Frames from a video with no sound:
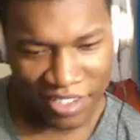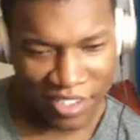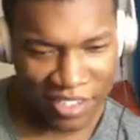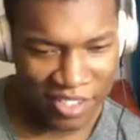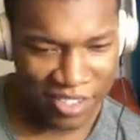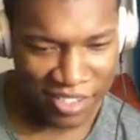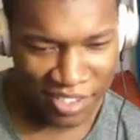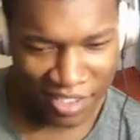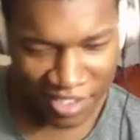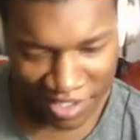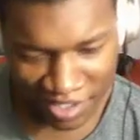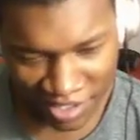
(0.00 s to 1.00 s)

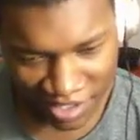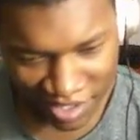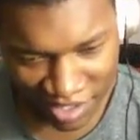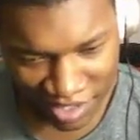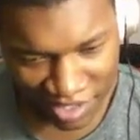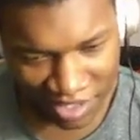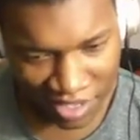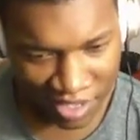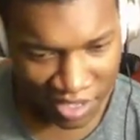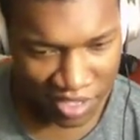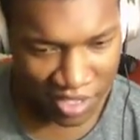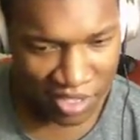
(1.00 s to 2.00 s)

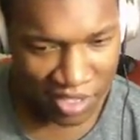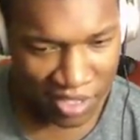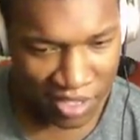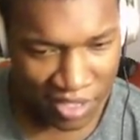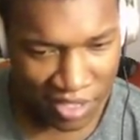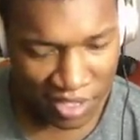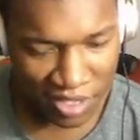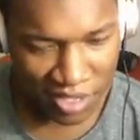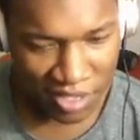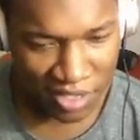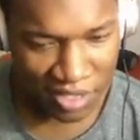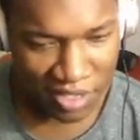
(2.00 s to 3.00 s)

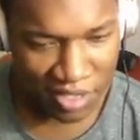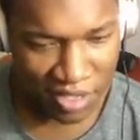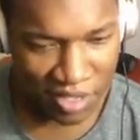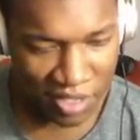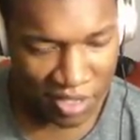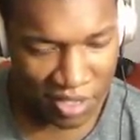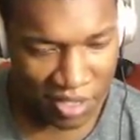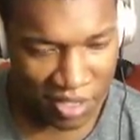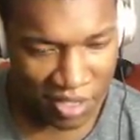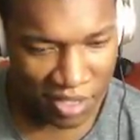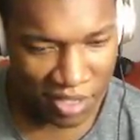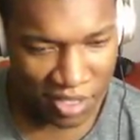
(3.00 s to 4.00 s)

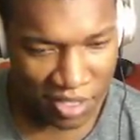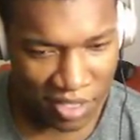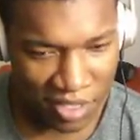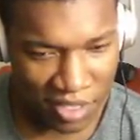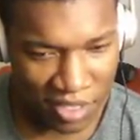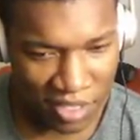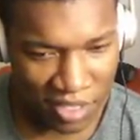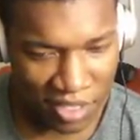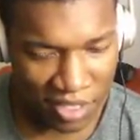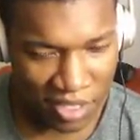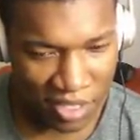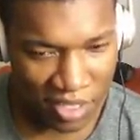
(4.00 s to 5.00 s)

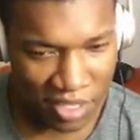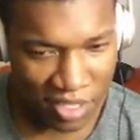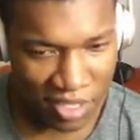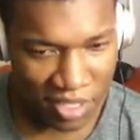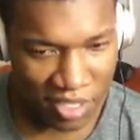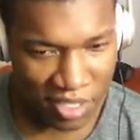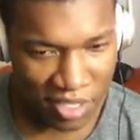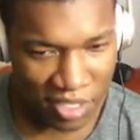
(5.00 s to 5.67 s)
(no one is talking)